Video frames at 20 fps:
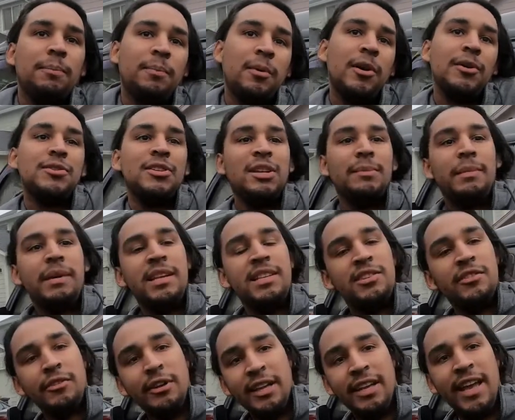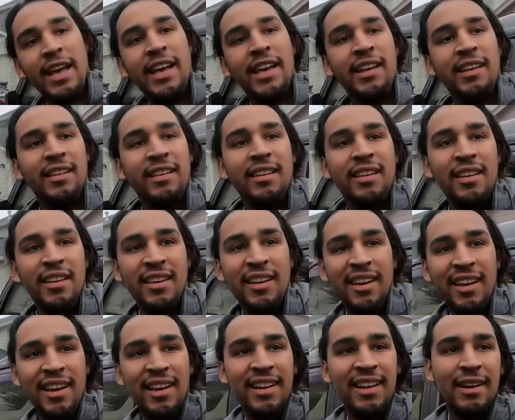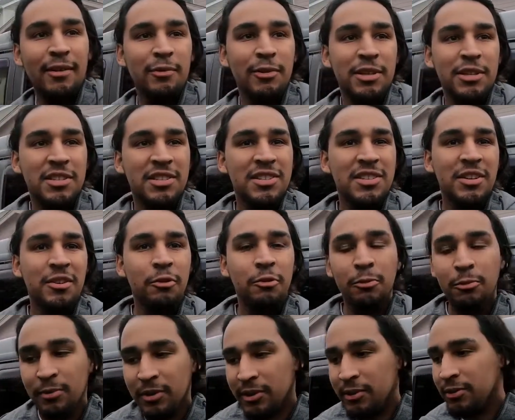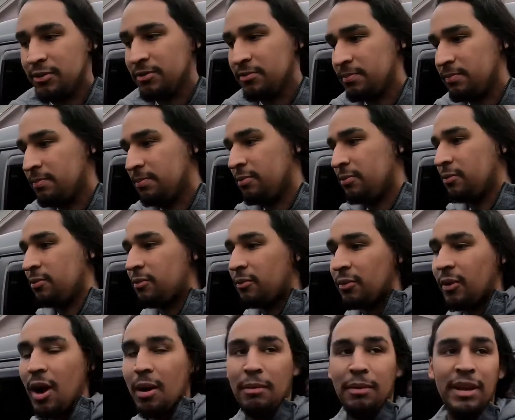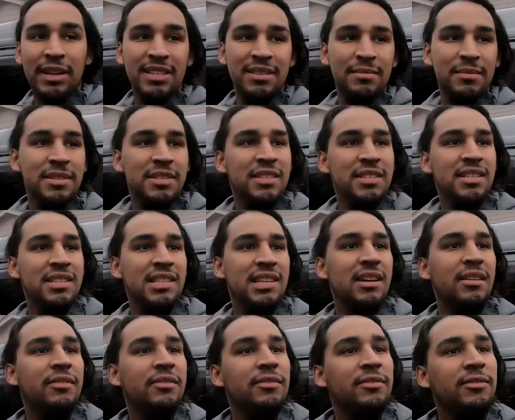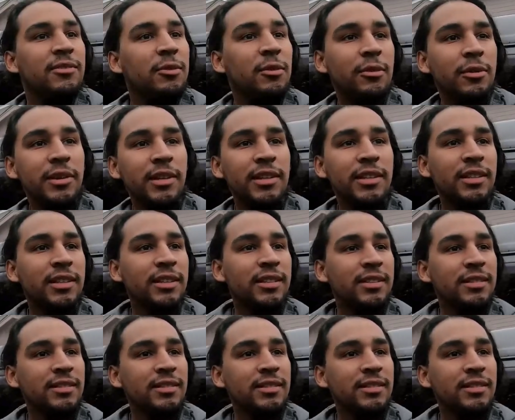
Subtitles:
parts are going to be easier to get. And I would assume there's probably some stuff for it.